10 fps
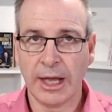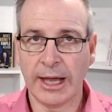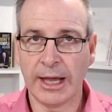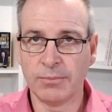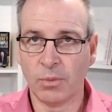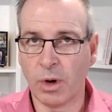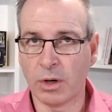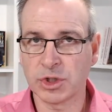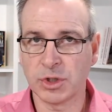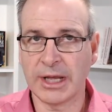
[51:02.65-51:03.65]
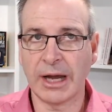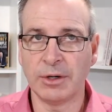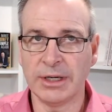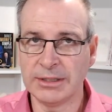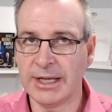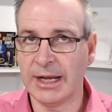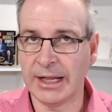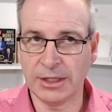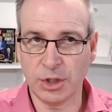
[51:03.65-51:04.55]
whilst you're carrying debt and then